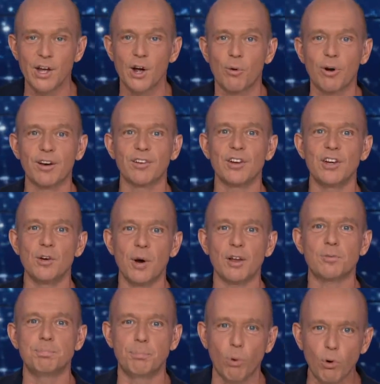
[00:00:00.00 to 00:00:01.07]
whereas a
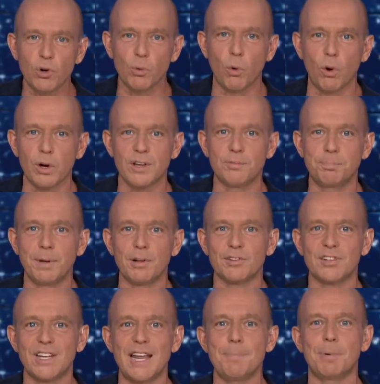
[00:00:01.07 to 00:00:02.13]
US border wall is built
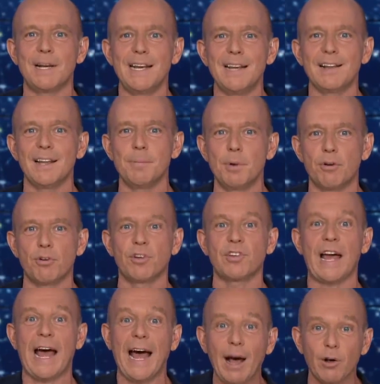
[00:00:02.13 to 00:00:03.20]
to keep illegal immigrants
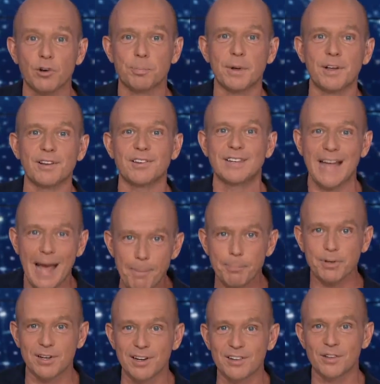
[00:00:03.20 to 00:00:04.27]
out because
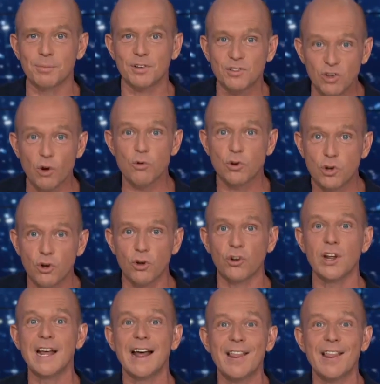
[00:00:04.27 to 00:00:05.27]
capitalism is so good,